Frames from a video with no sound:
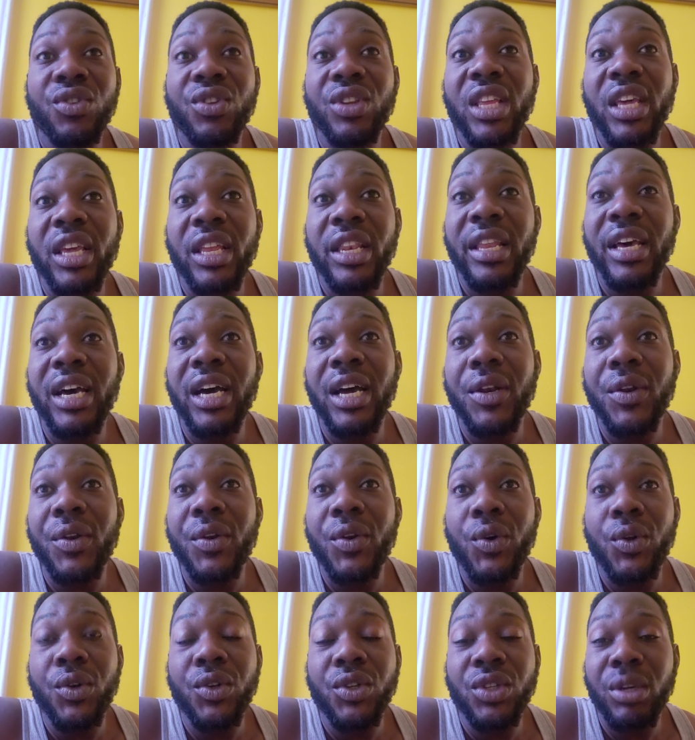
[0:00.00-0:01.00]
they now
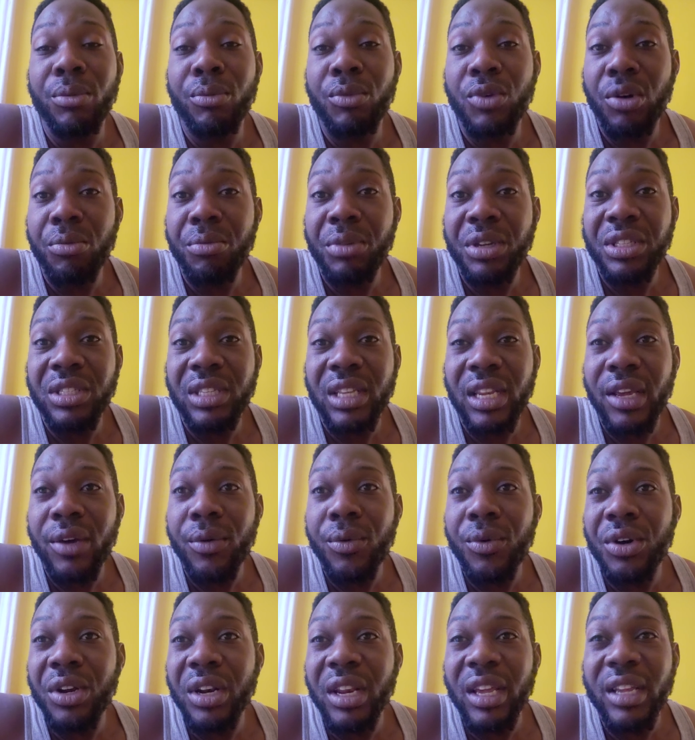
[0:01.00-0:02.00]
do nothing them come in so they
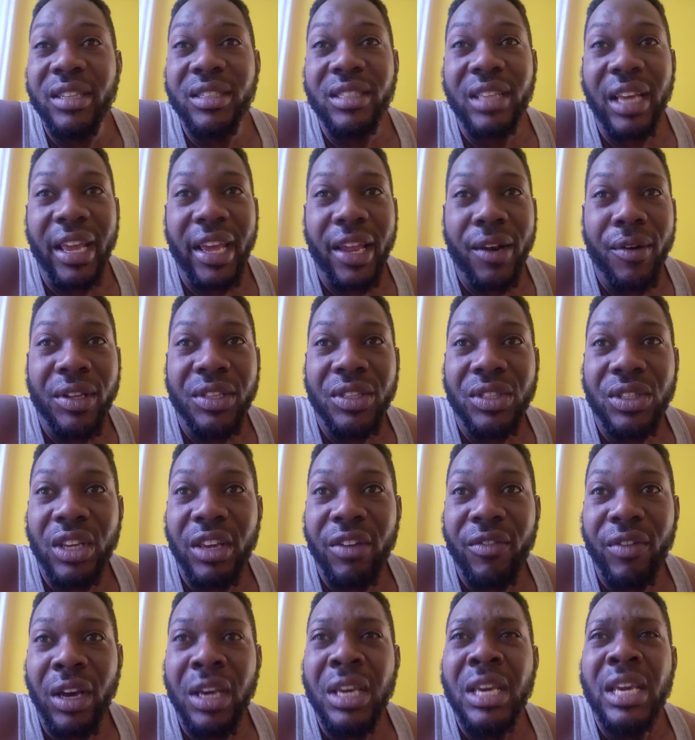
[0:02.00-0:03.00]
walk them tired
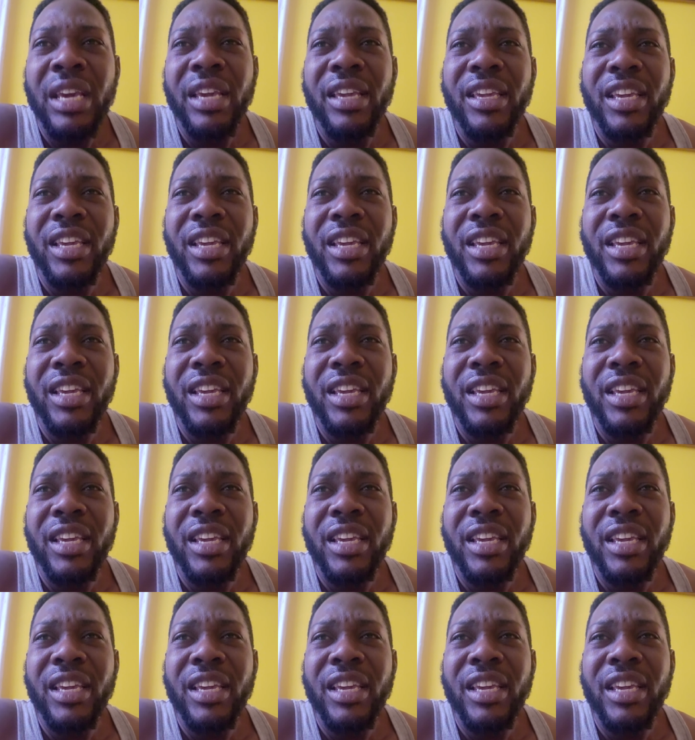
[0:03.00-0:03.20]
whatsoever